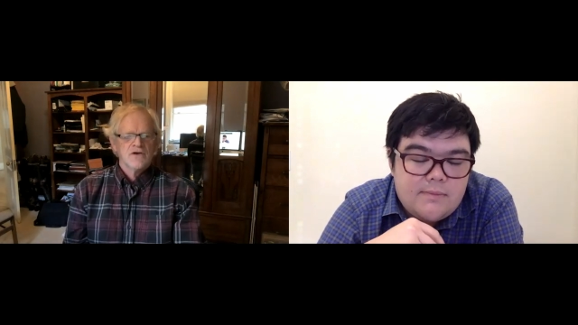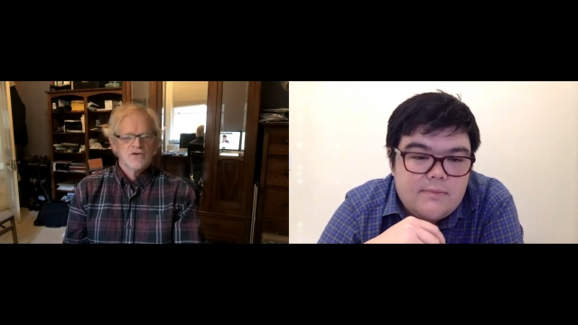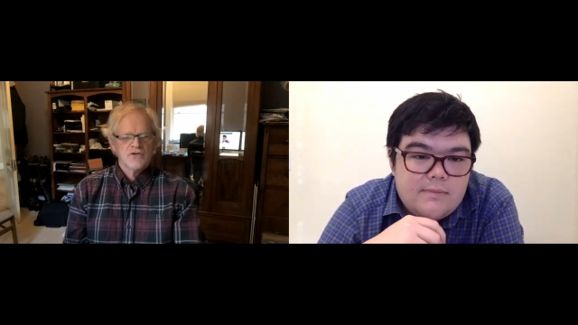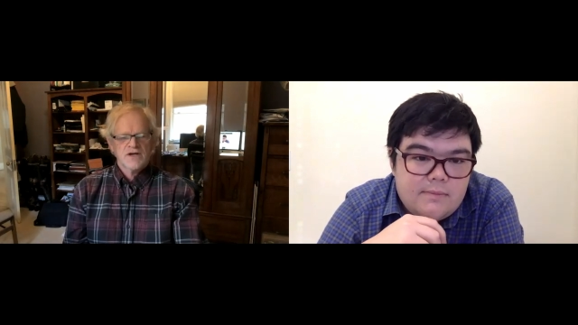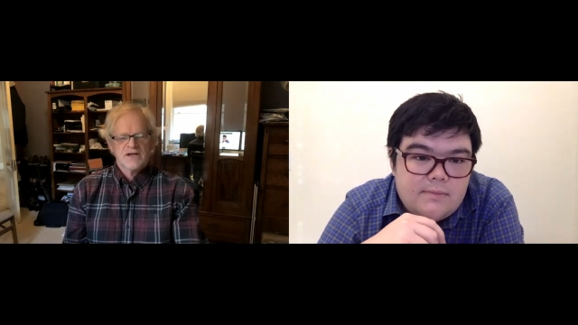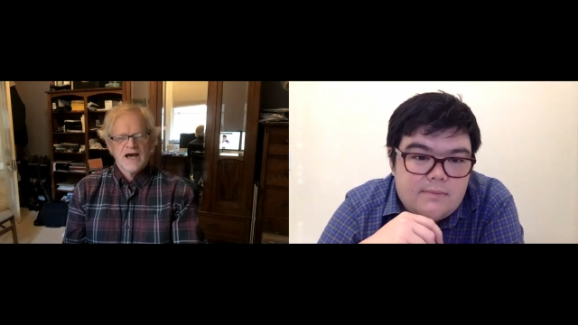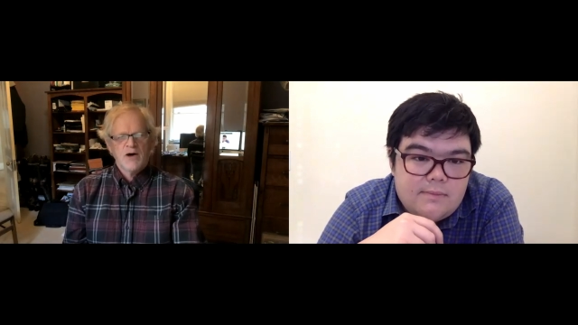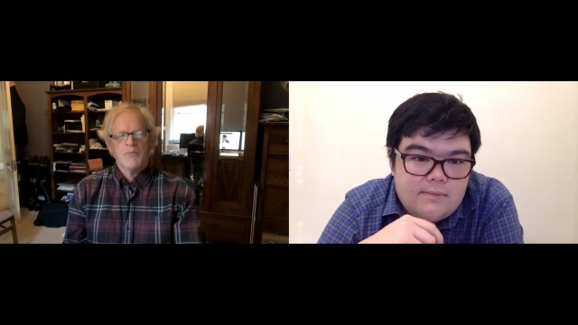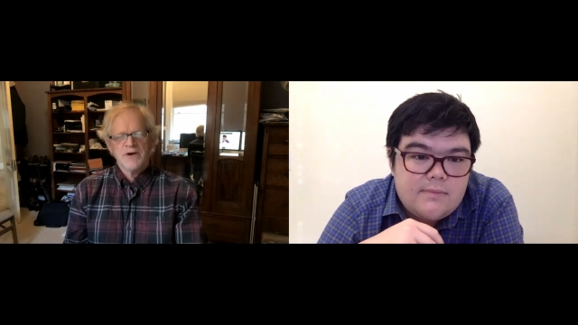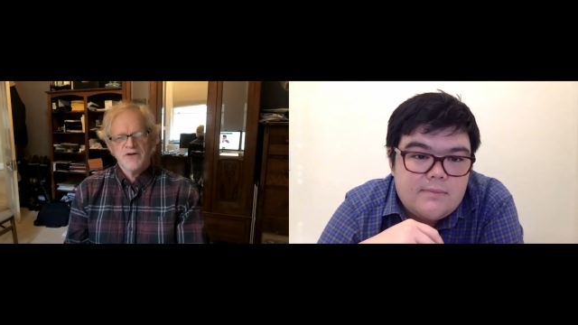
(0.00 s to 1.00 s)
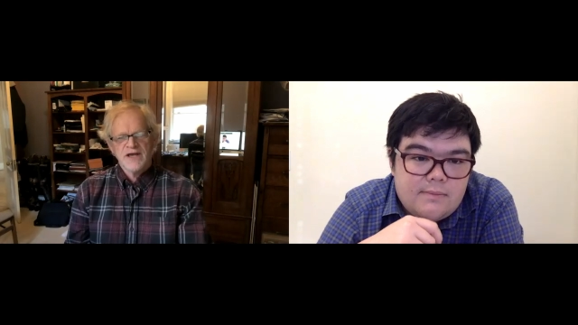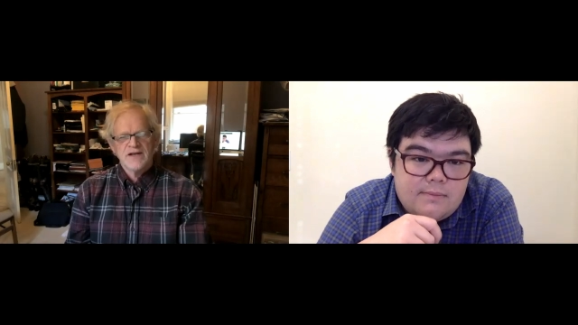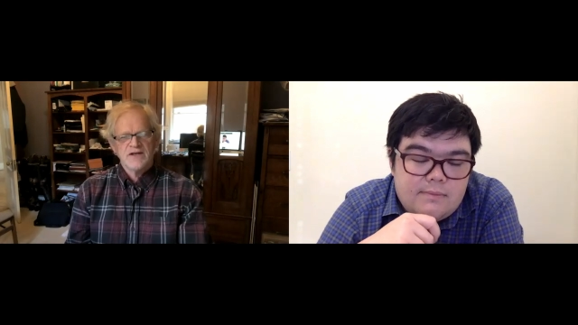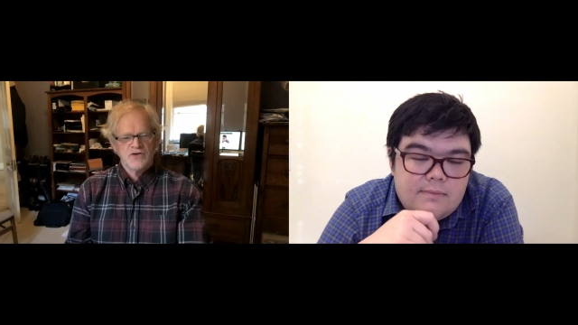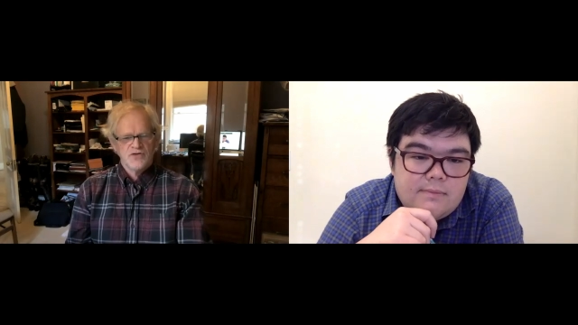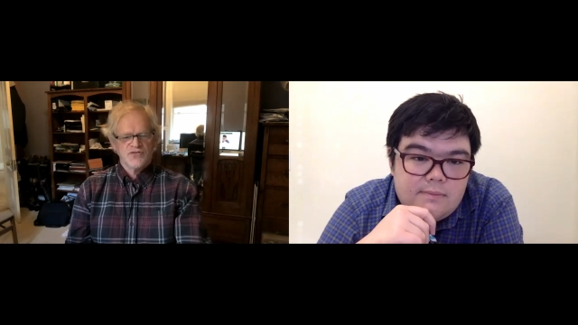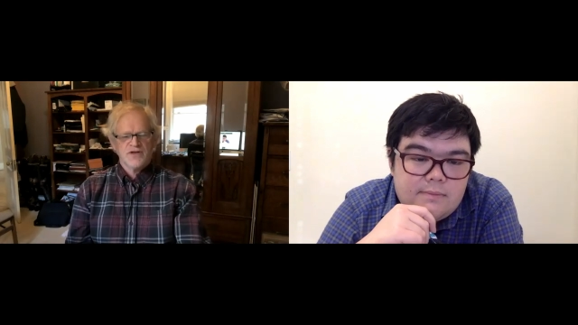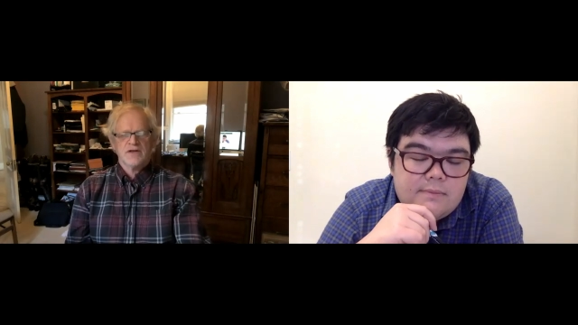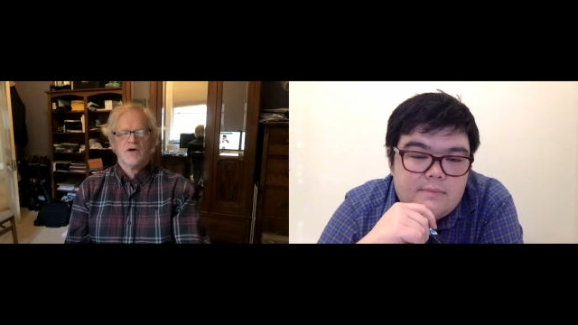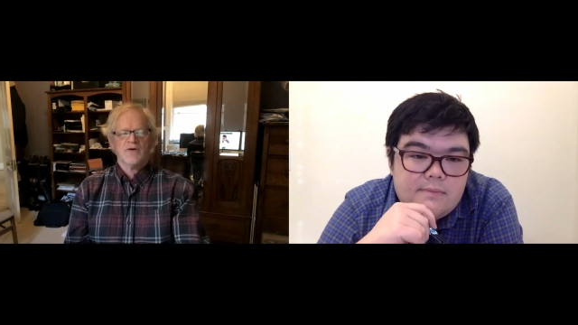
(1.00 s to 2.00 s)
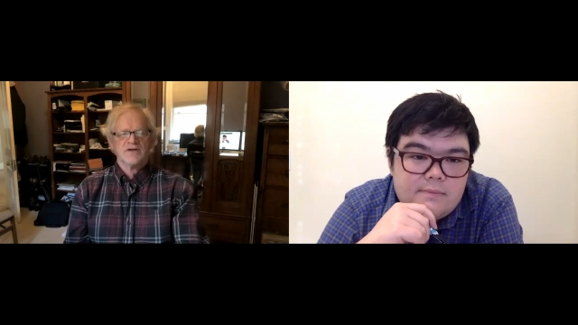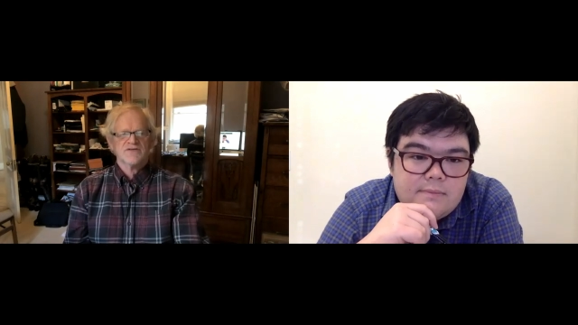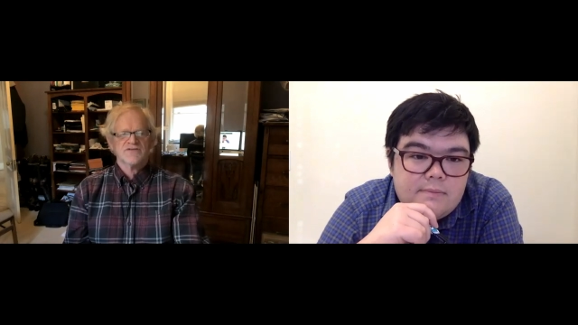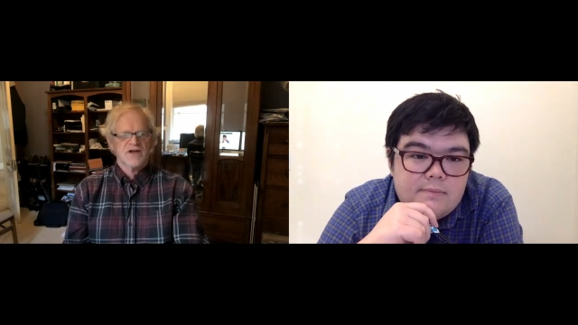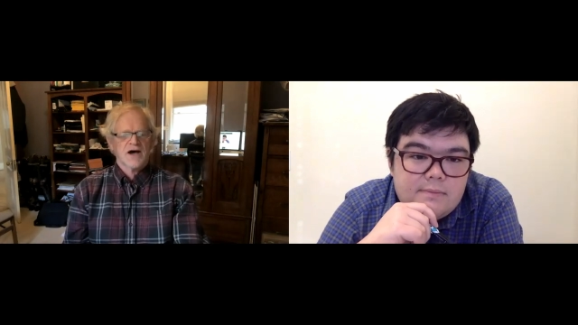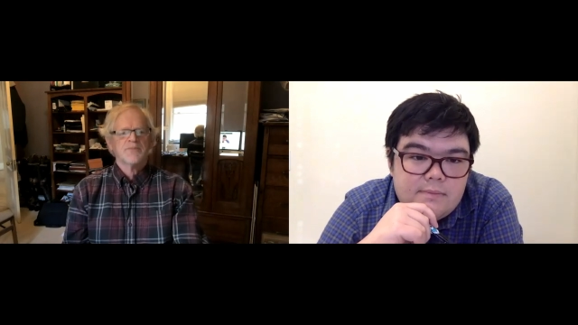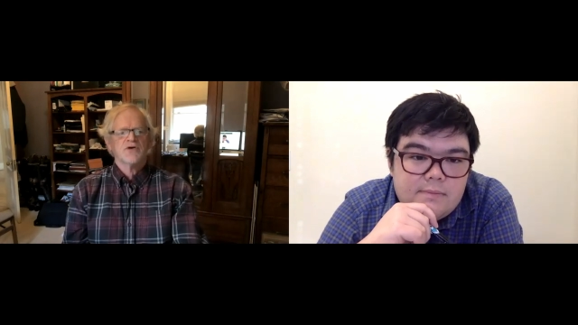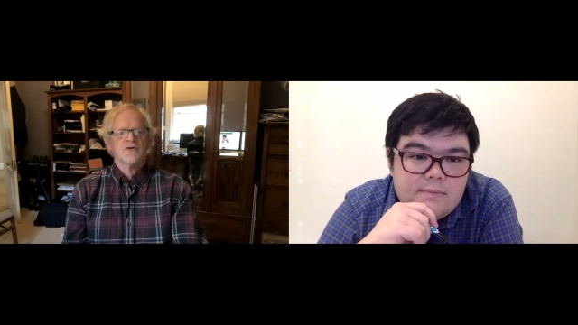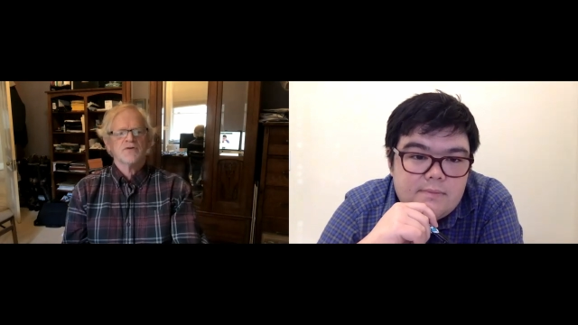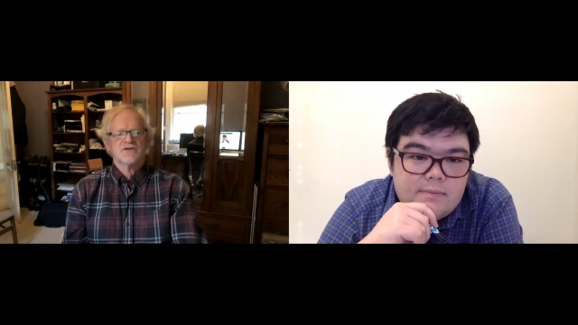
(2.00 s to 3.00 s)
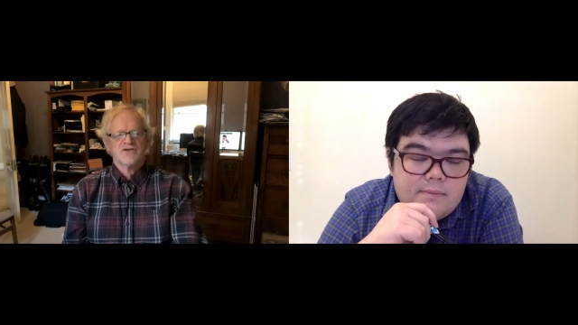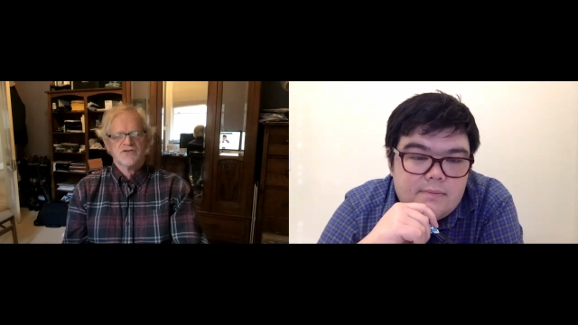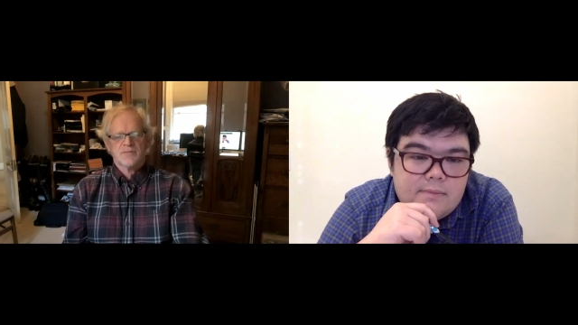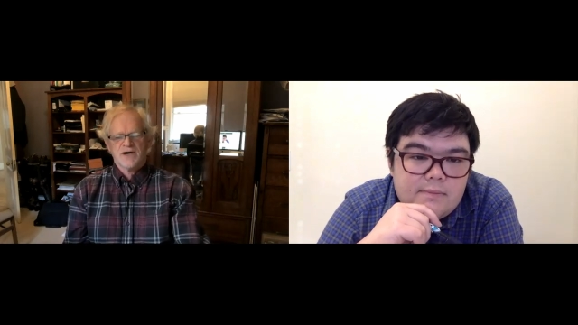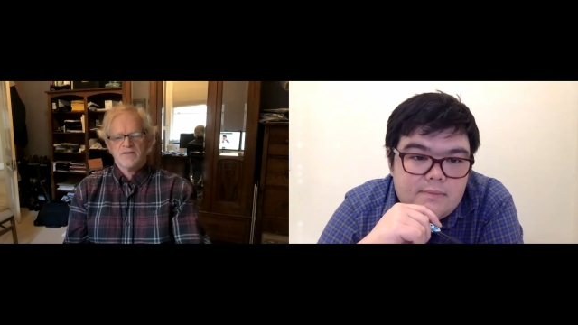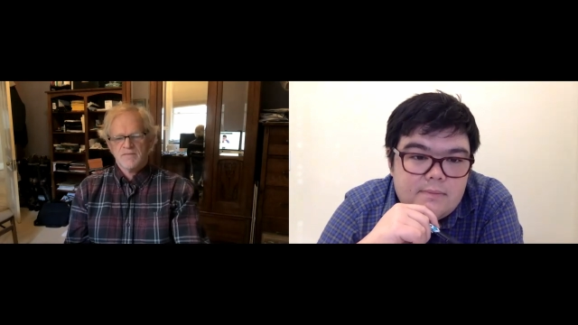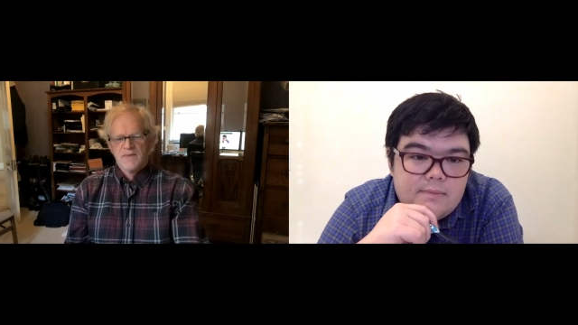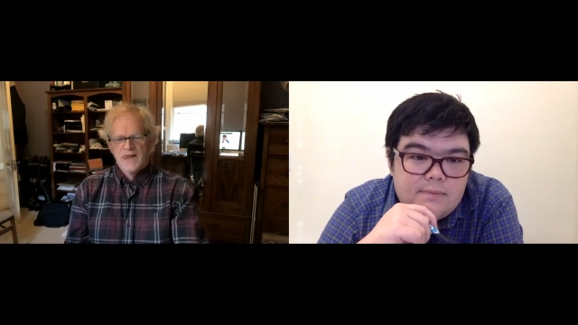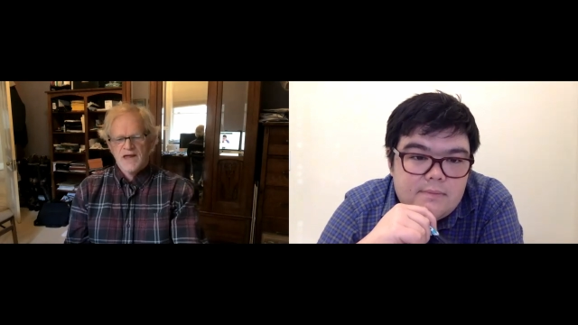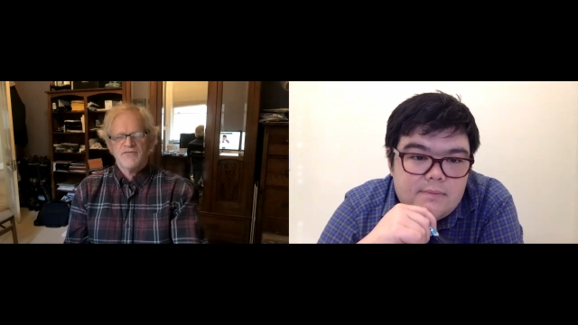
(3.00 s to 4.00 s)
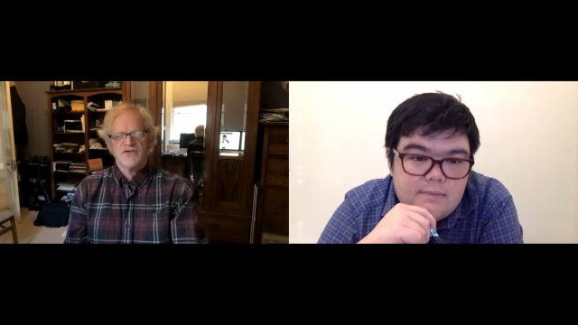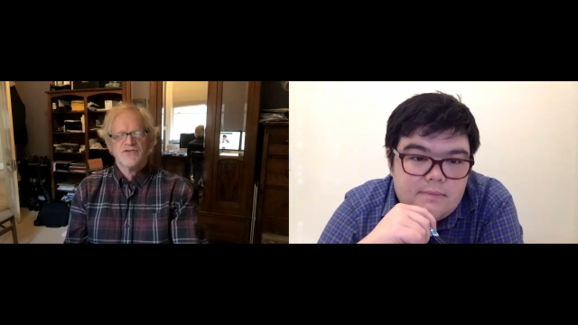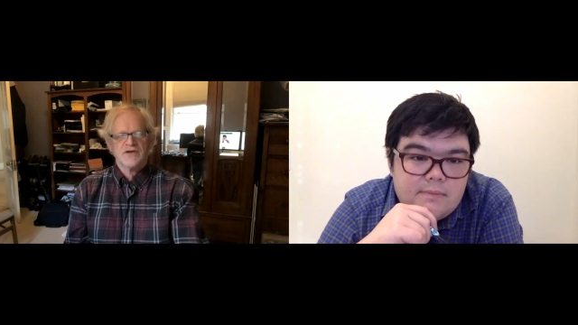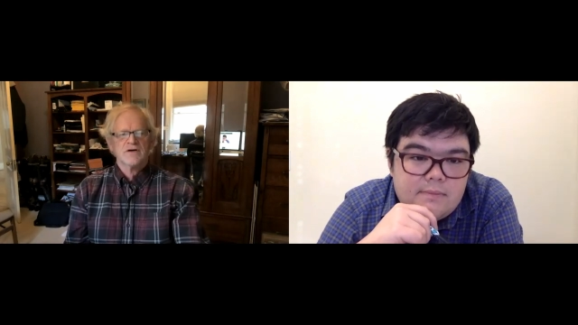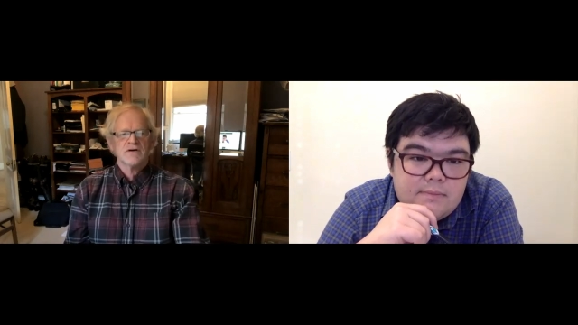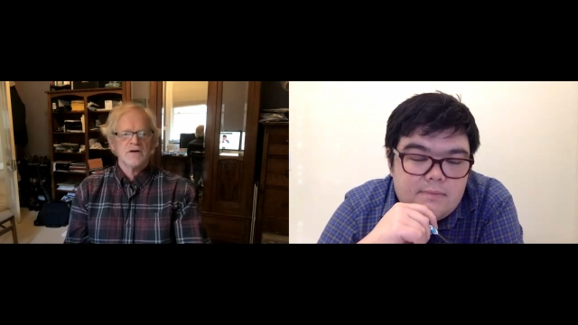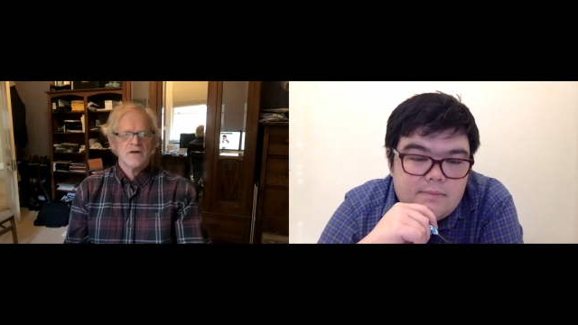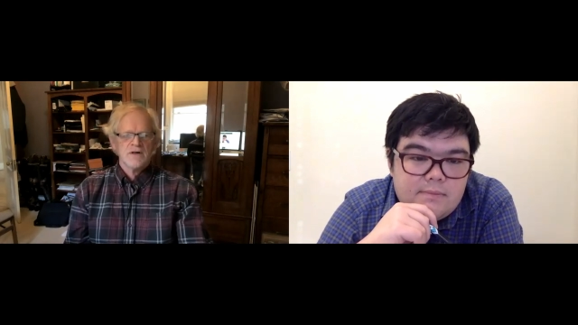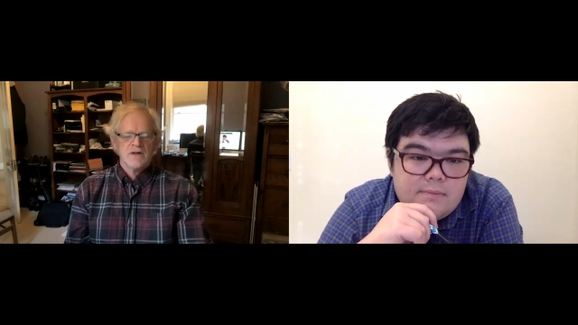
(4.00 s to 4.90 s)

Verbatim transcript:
Speaker 1: You can now build ADUs, and no one can stop you in just about every single